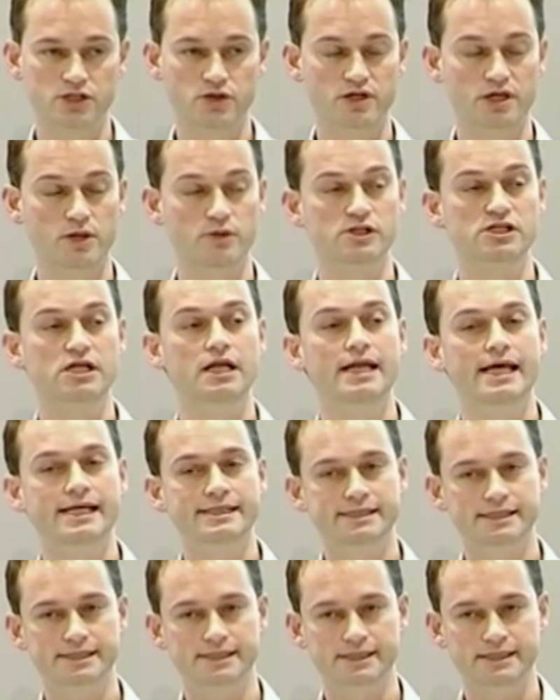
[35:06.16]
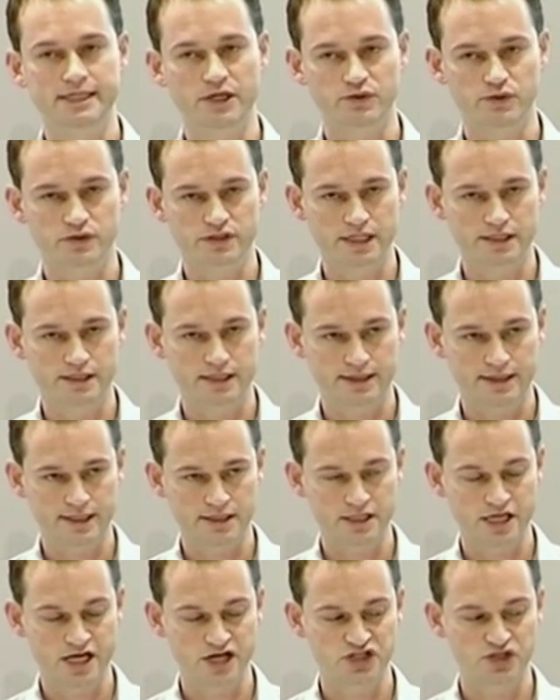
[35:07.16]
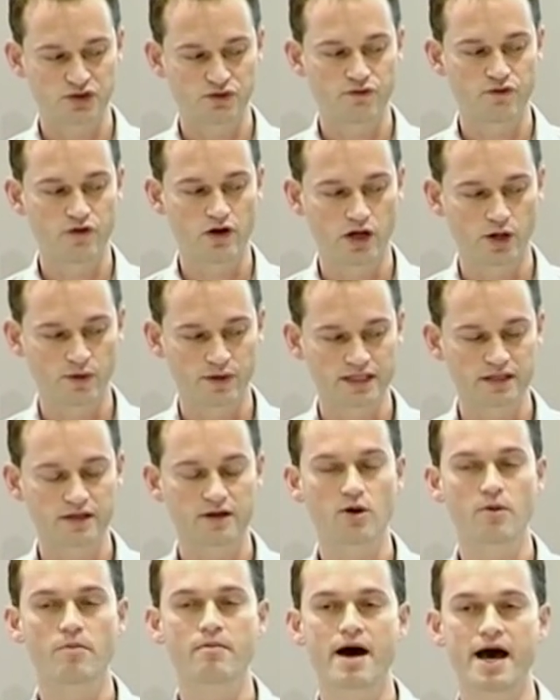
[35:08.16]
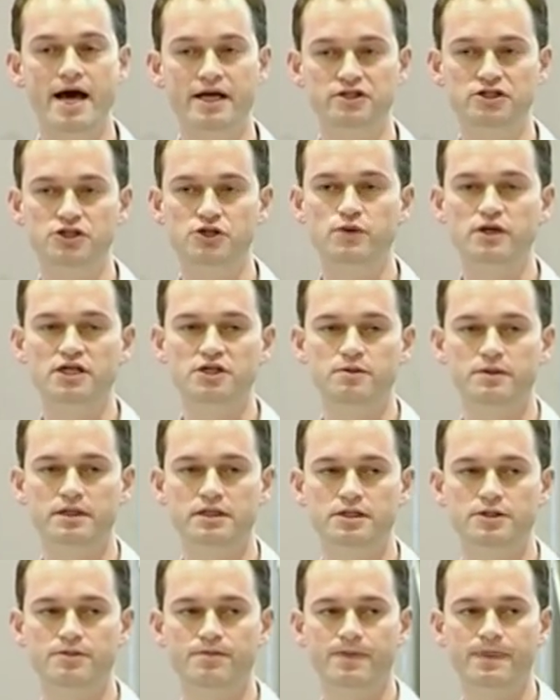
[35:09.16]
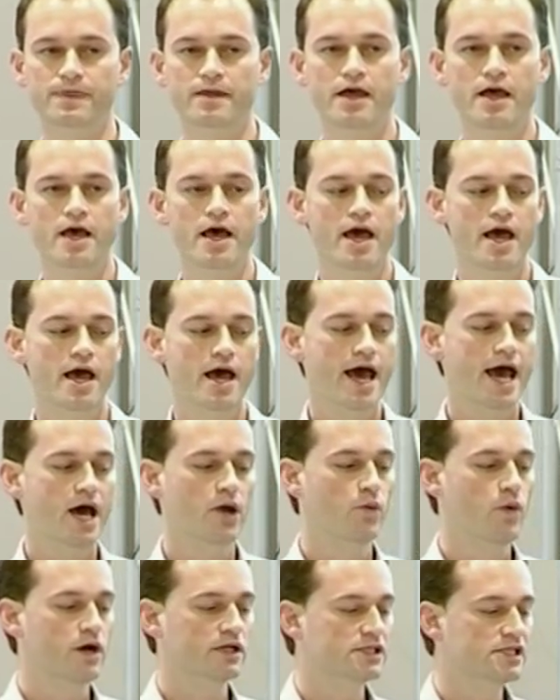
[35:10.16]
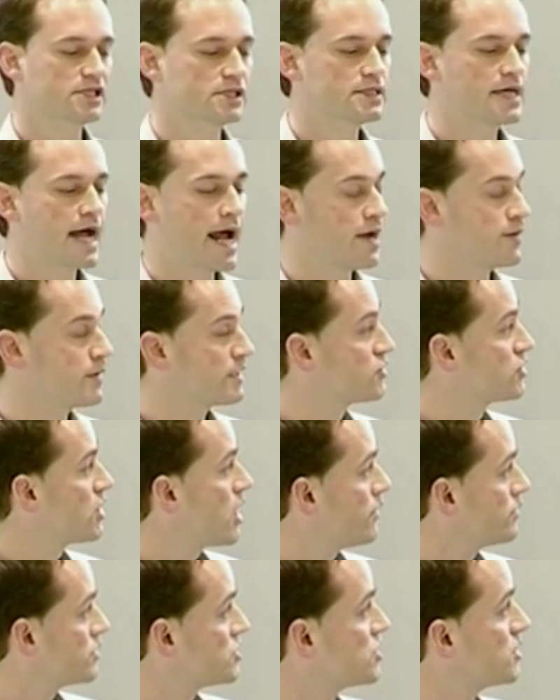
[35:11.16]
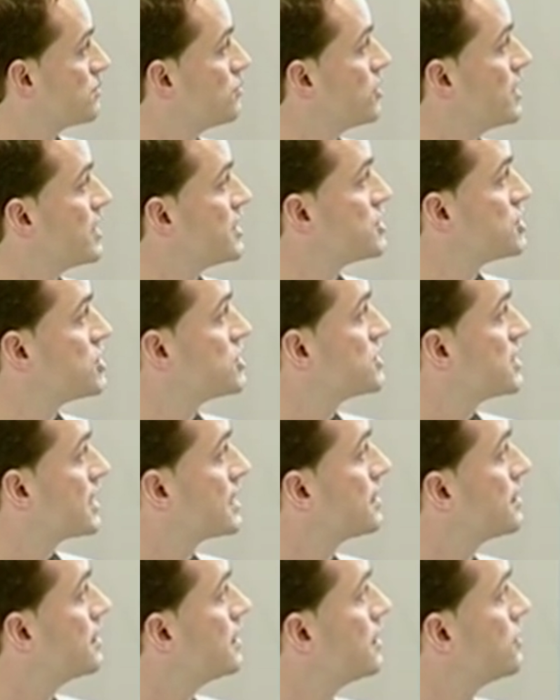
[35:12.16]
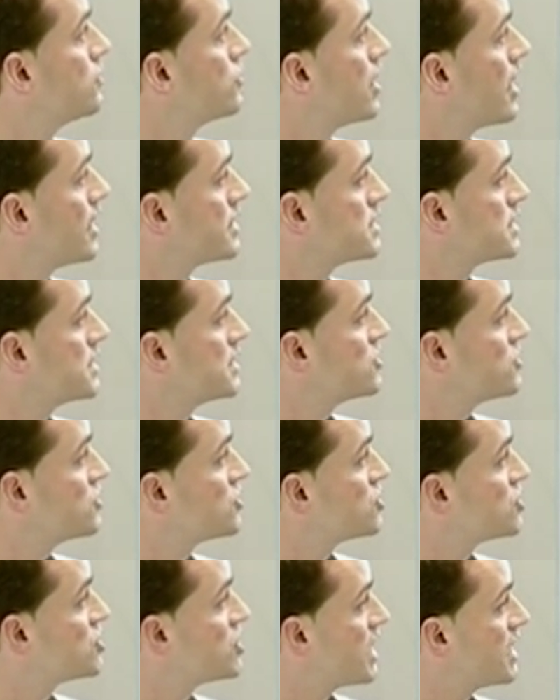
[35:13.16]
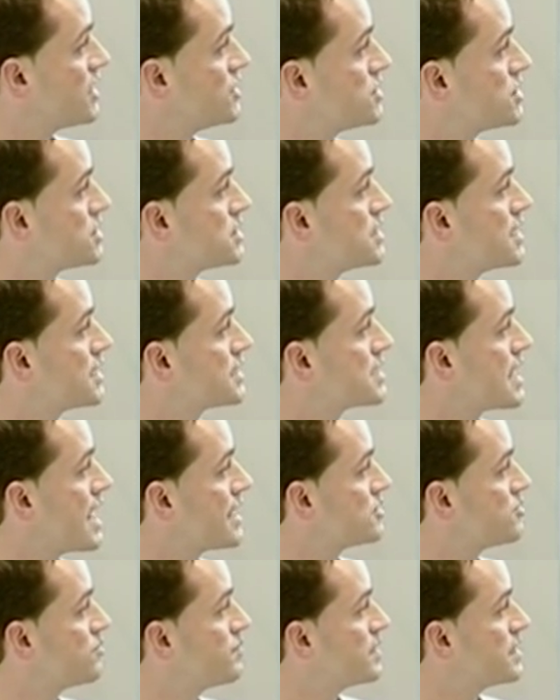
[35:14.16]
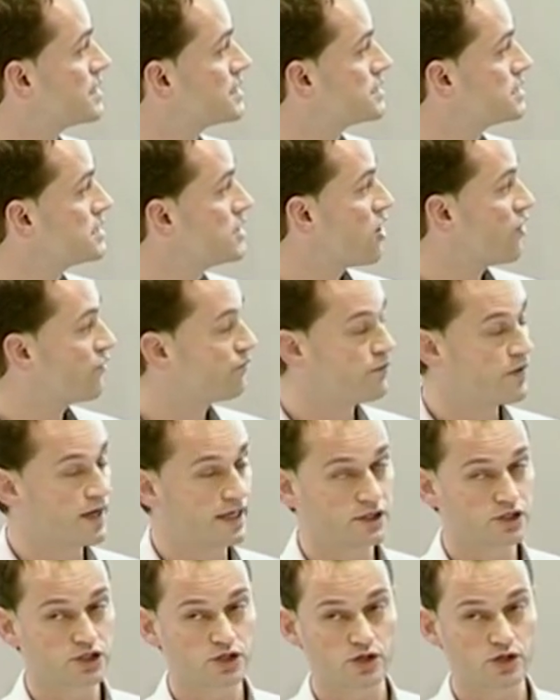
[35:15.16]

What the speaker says: So there was less central sensitization following the combined treatment. And what this direct current stimulation technique does, it changes the excitability of brain